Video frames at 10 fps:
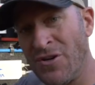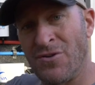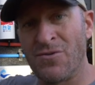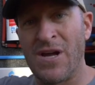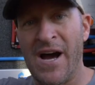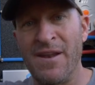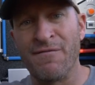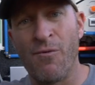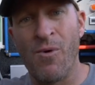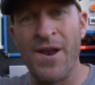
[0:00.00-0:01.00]
you kind
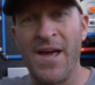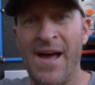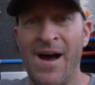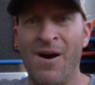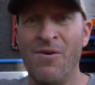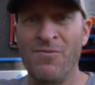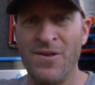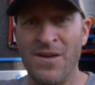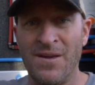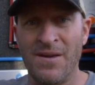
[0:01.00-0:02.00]
of how
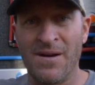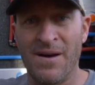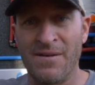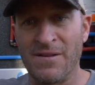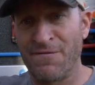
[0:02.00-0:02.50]
the